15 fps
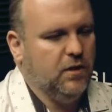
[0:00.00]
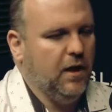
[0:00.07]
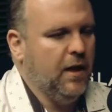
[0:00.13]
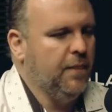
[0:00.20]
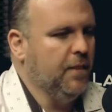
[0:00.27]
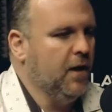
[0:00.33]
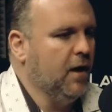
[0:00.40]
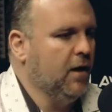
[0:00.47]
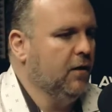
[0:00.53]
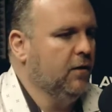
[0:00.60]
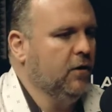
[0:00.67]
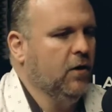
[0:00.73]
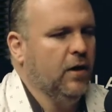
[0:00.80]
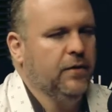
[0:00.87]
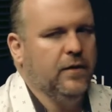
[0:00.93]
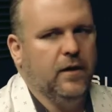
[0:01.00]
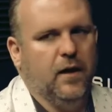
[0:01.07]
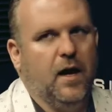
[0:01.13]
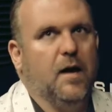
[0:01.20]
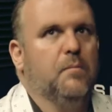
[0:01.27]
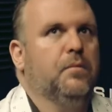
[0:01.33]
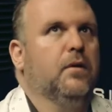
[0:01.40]
And then, you know, I think
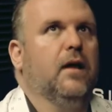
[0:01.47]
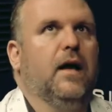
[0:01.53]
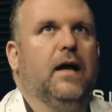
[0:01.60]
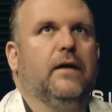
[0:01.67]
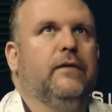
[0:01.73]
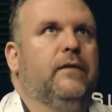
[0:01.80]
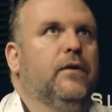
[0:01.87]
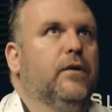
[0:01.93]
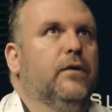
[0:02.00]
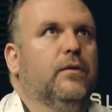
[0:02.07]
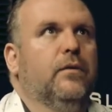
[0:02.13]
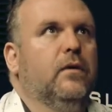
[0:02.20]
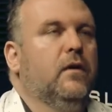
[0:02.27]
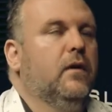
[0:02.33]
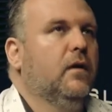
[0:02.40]
I applied to